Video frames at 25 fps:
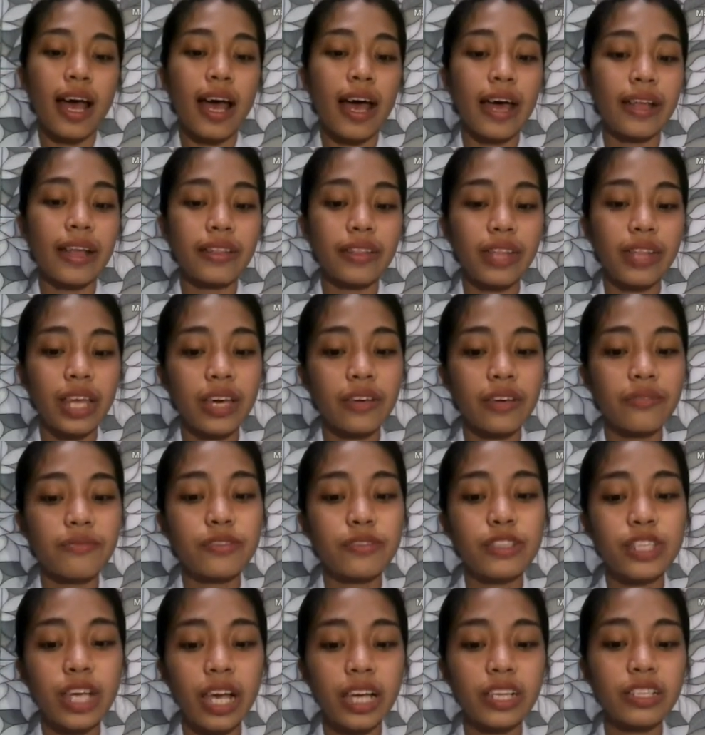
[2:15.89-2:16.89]
And they've
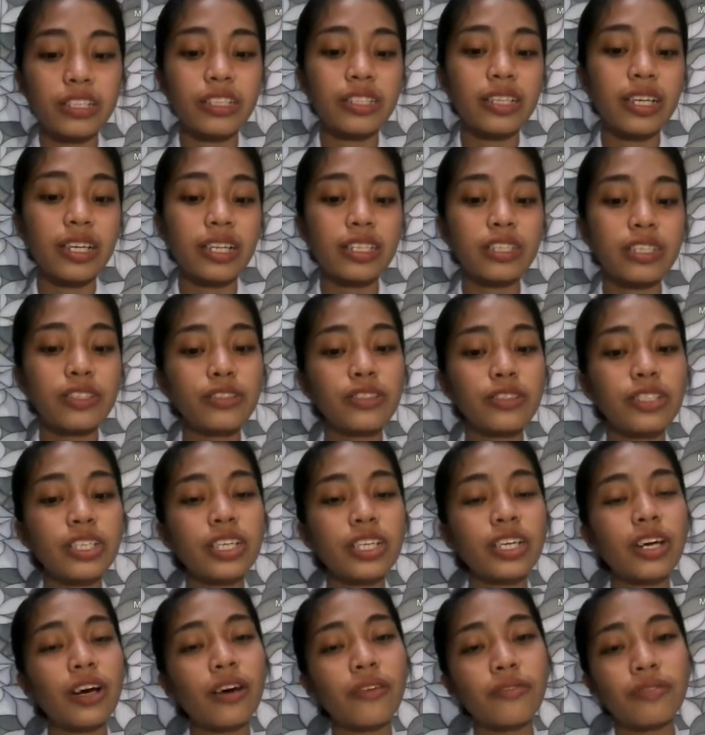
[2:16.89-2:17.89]
changed the
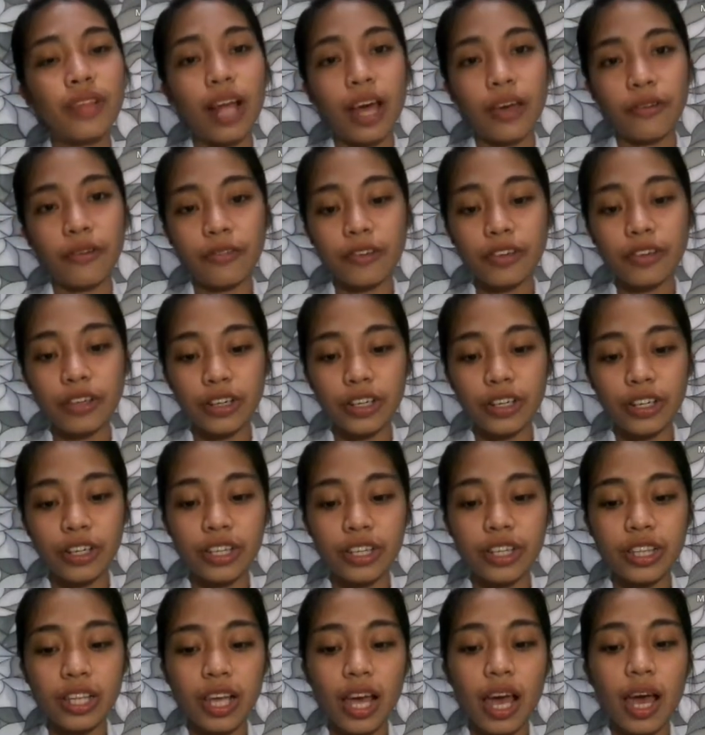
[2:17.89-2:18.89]
history of life on
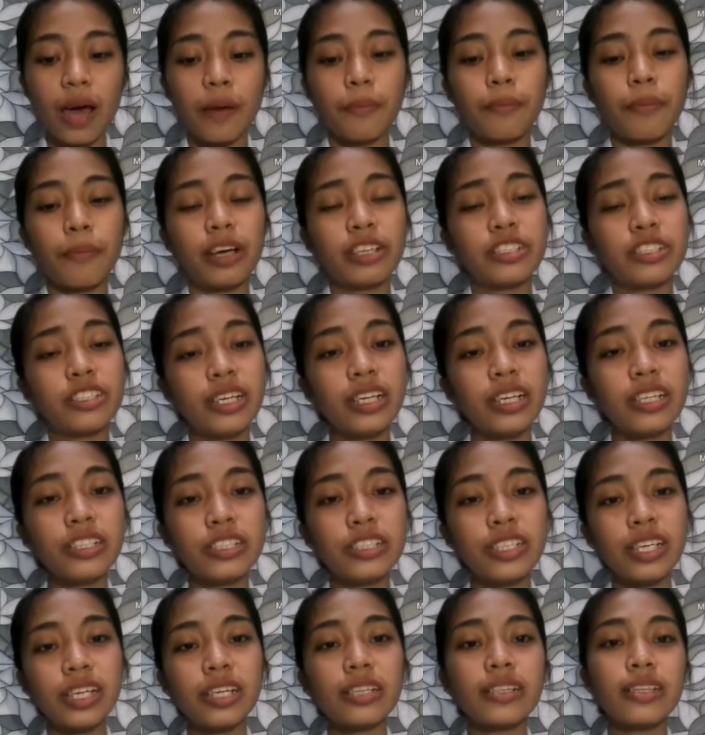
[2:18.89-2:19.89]
Earth by
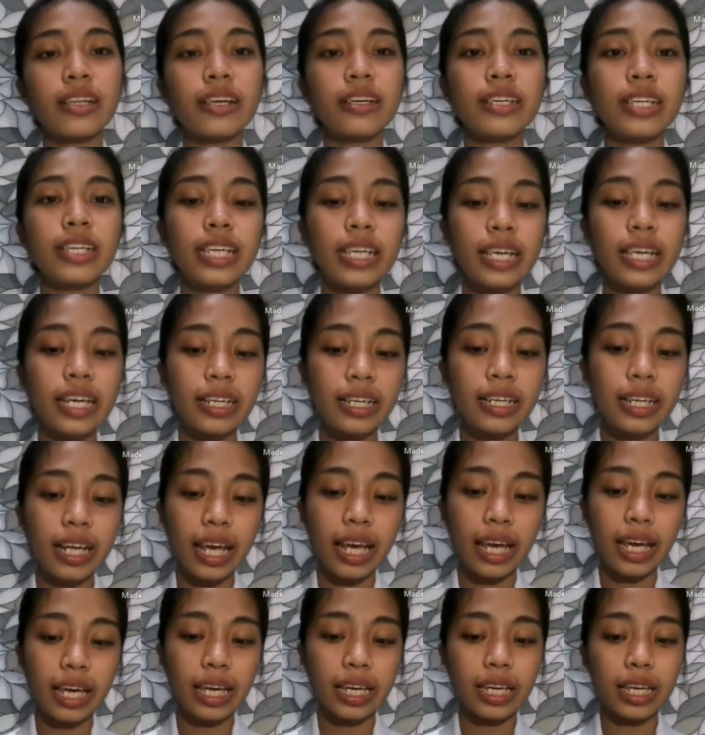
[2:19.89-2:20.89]
changing the
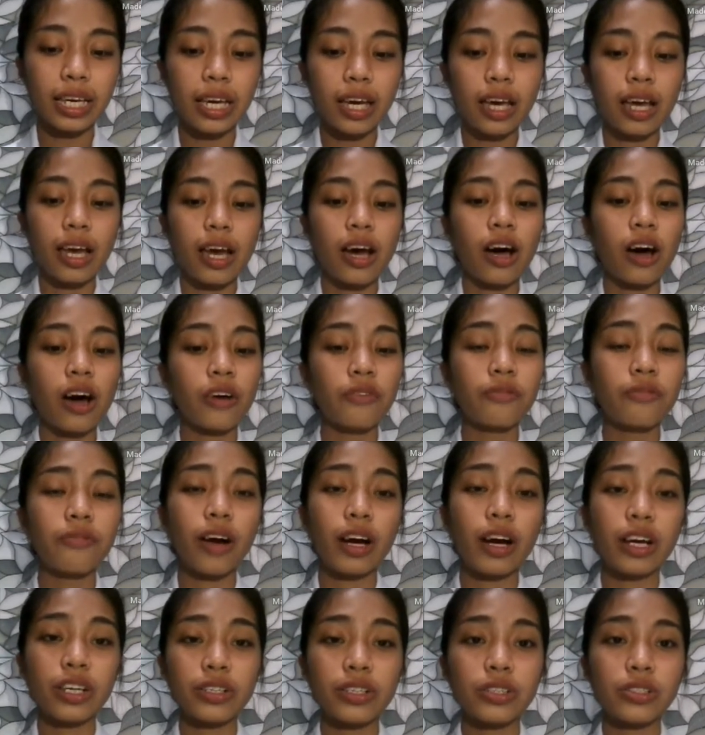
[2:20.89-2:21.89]
DNA of
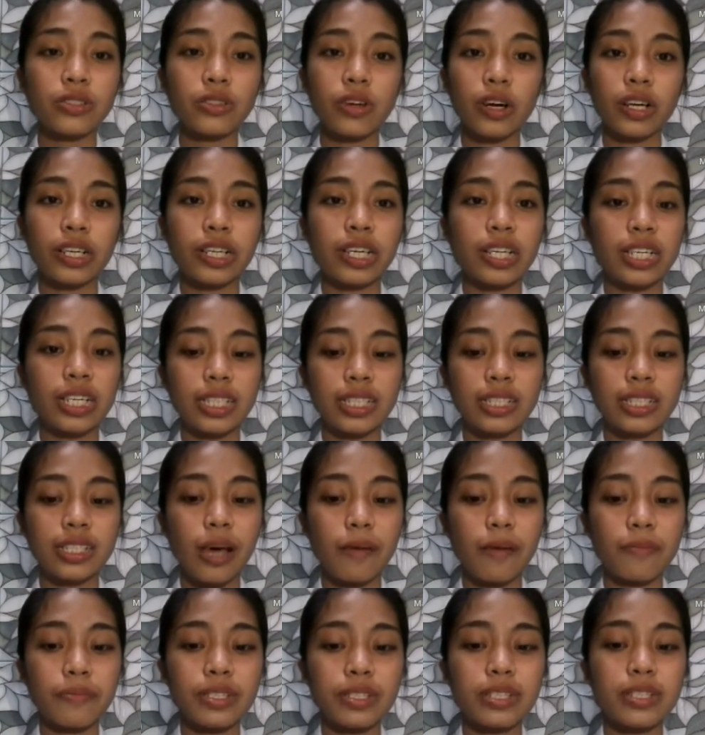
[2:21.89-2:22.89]
various
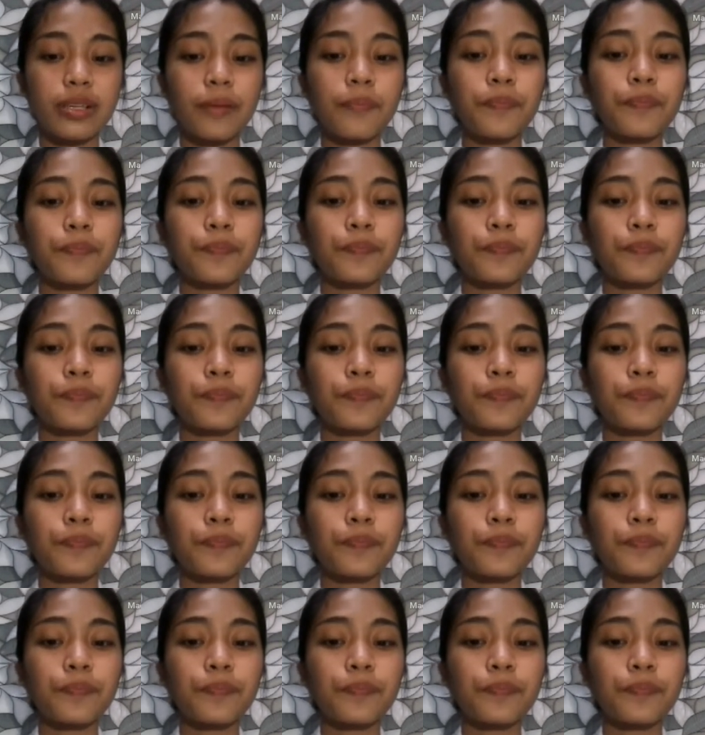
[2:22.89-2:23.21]
organisms.